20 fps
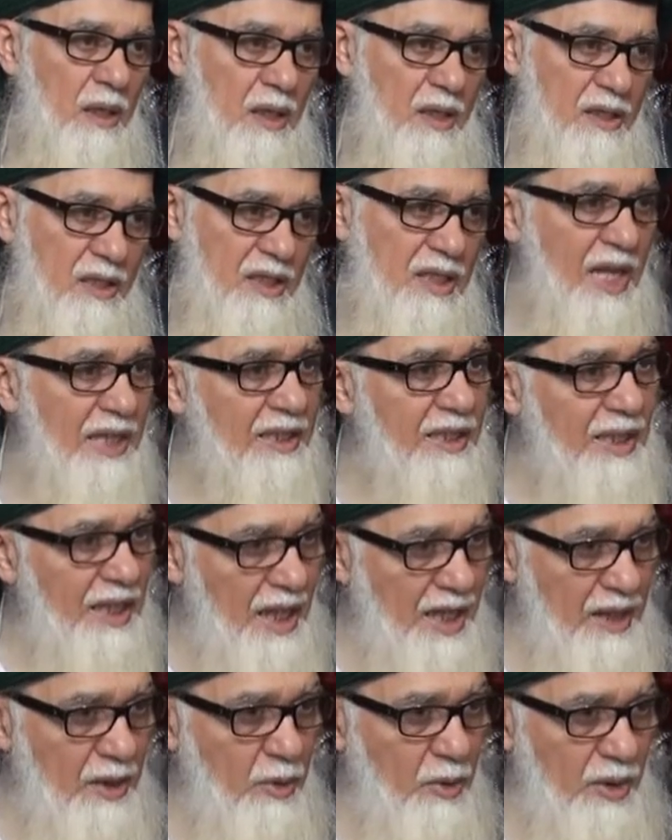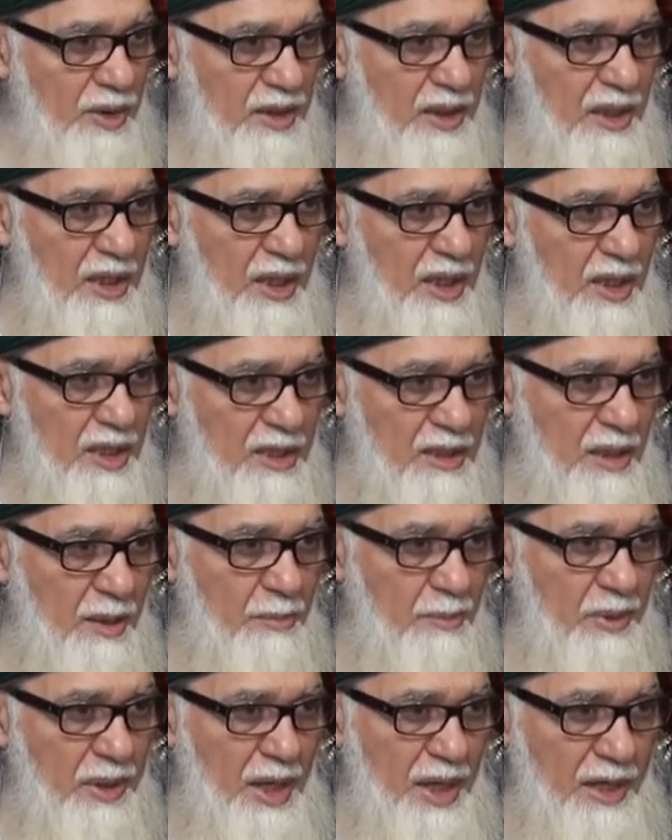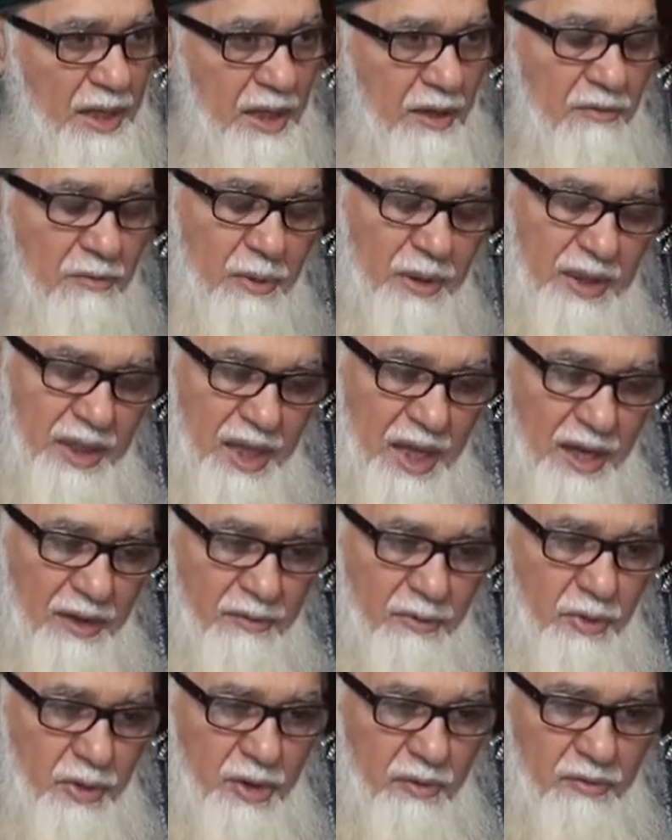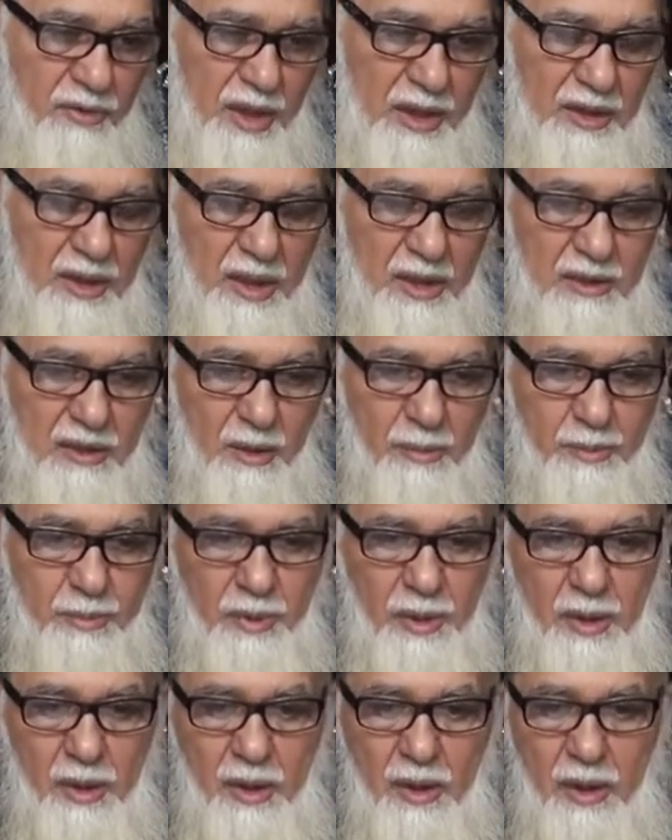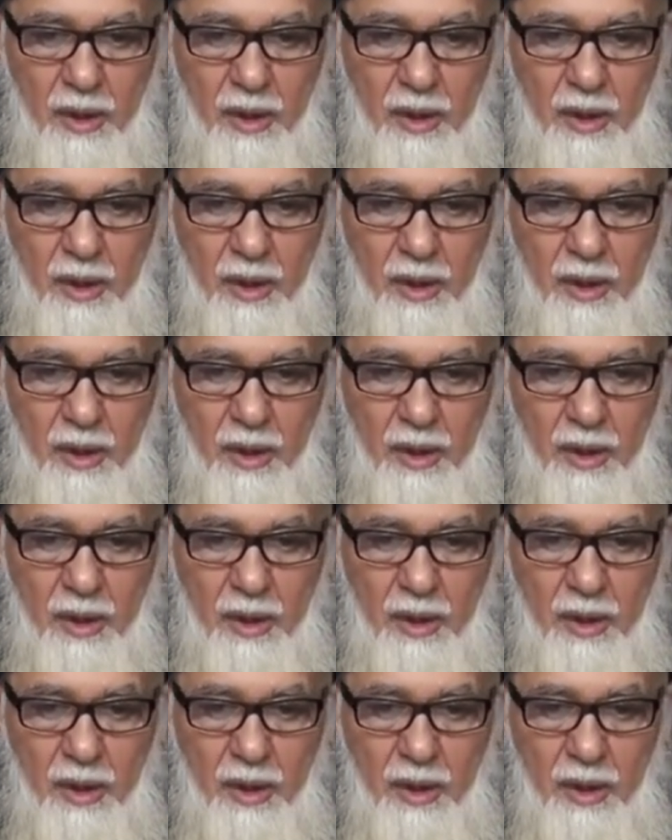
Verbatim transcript: It's not like what the example I give, but I have to give that example.